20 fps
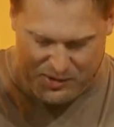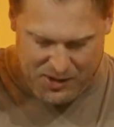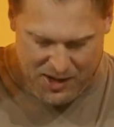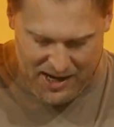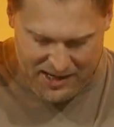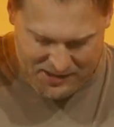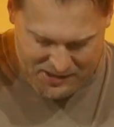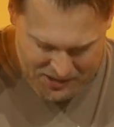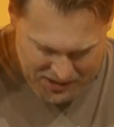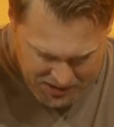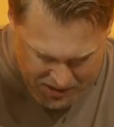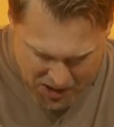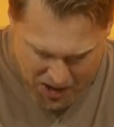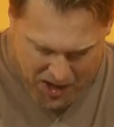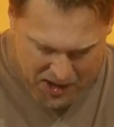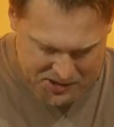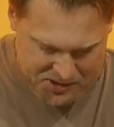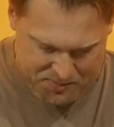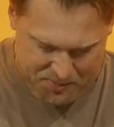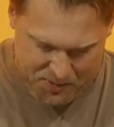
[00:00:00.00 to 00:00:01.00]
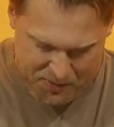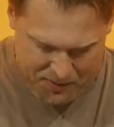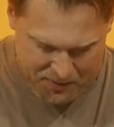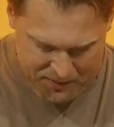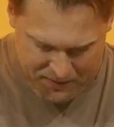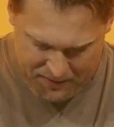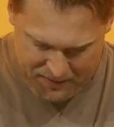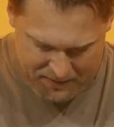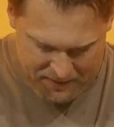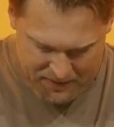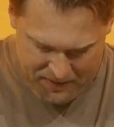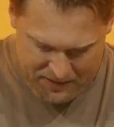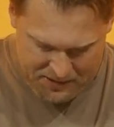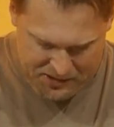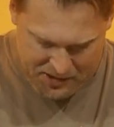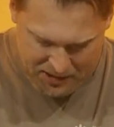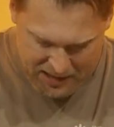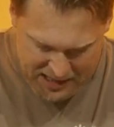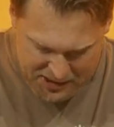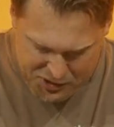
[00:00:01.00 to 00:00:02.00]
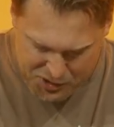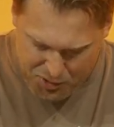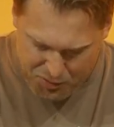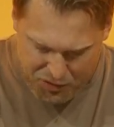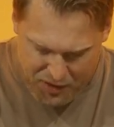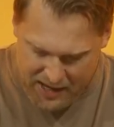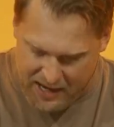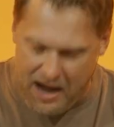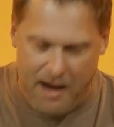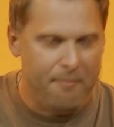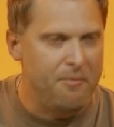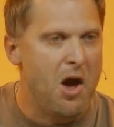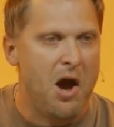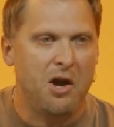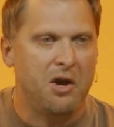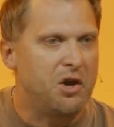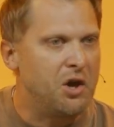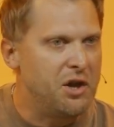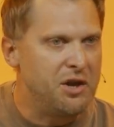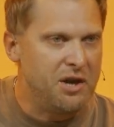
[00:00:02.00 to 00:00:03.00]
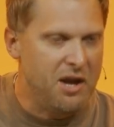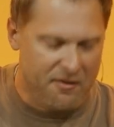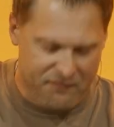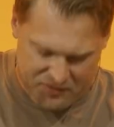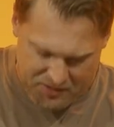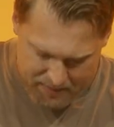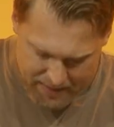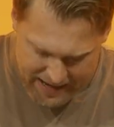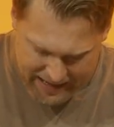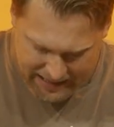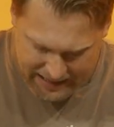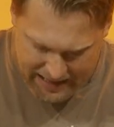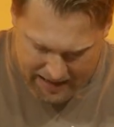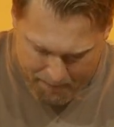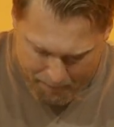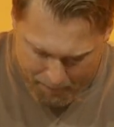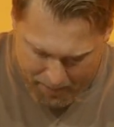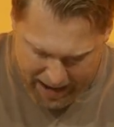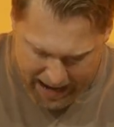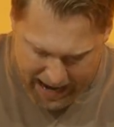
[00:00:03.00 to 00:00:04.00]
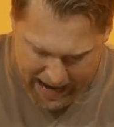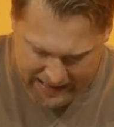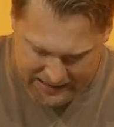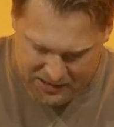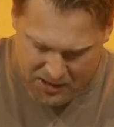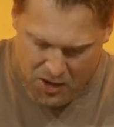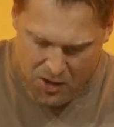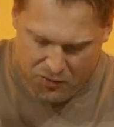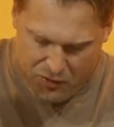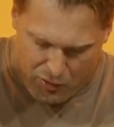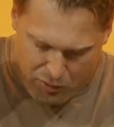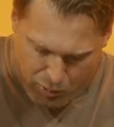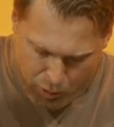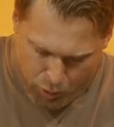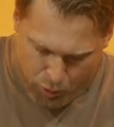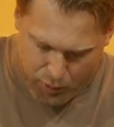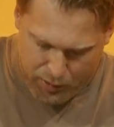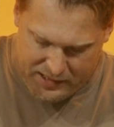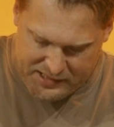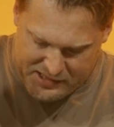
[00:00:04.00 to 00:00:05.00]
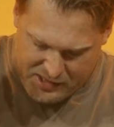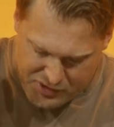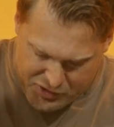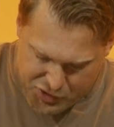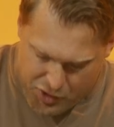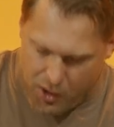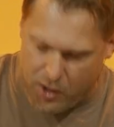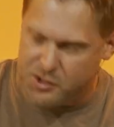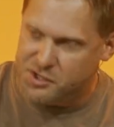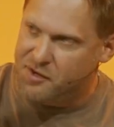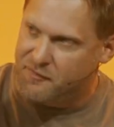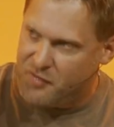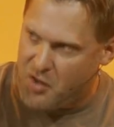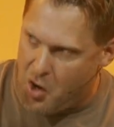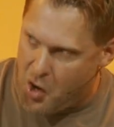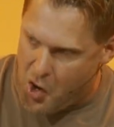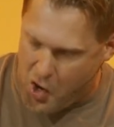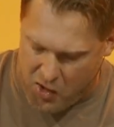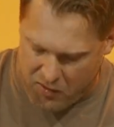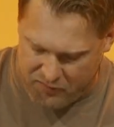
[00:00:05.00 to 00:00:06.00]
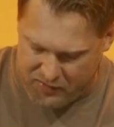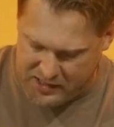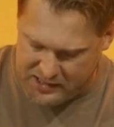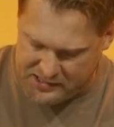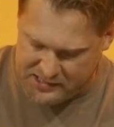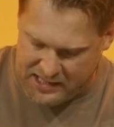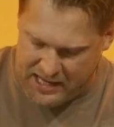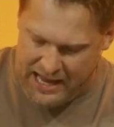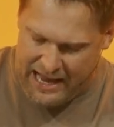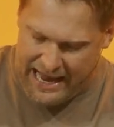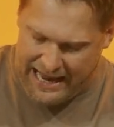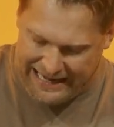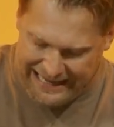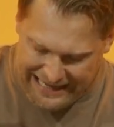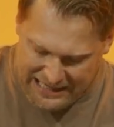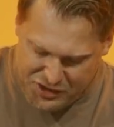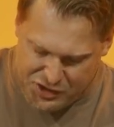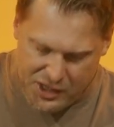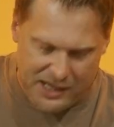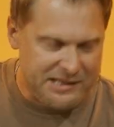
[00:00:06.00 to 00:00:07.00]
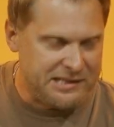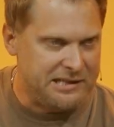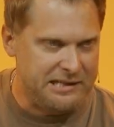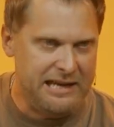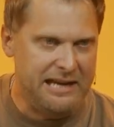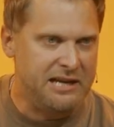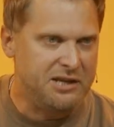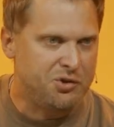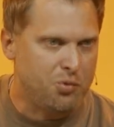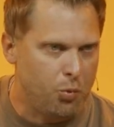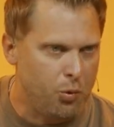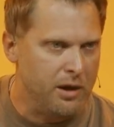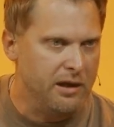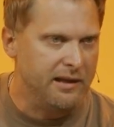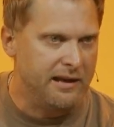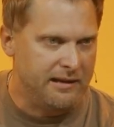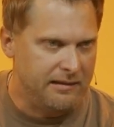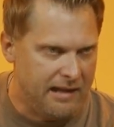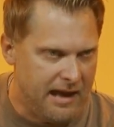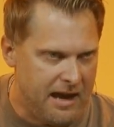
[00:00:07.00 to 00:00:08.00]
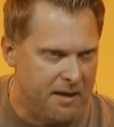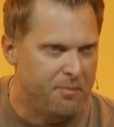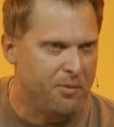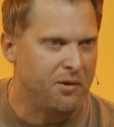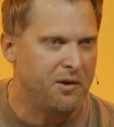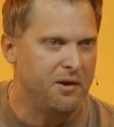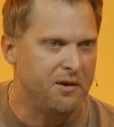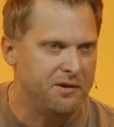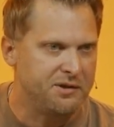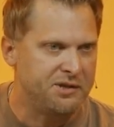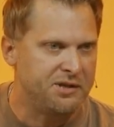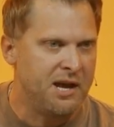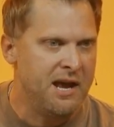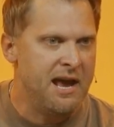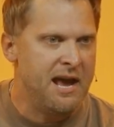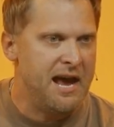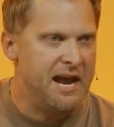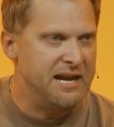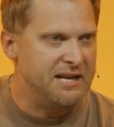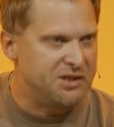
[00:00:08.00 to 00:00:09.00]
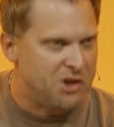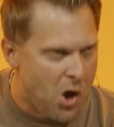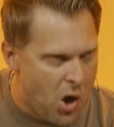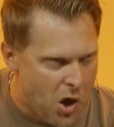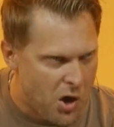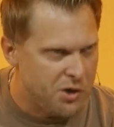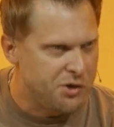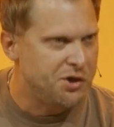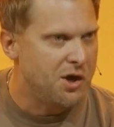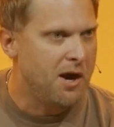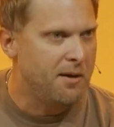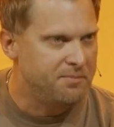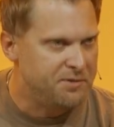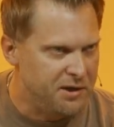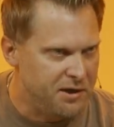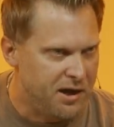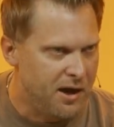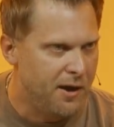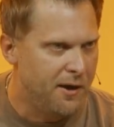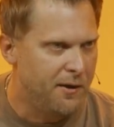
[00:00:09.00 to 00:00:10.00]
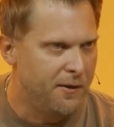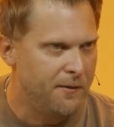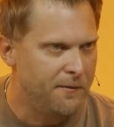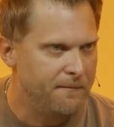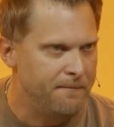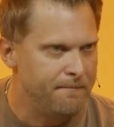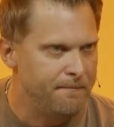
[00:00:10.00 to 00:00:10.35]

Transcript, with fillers: Christ, the gospel. So, lest you think I'm not good enough to make an impact, the Lord is in charge of the harvest and he just needs willing laborers, and it's our job to go.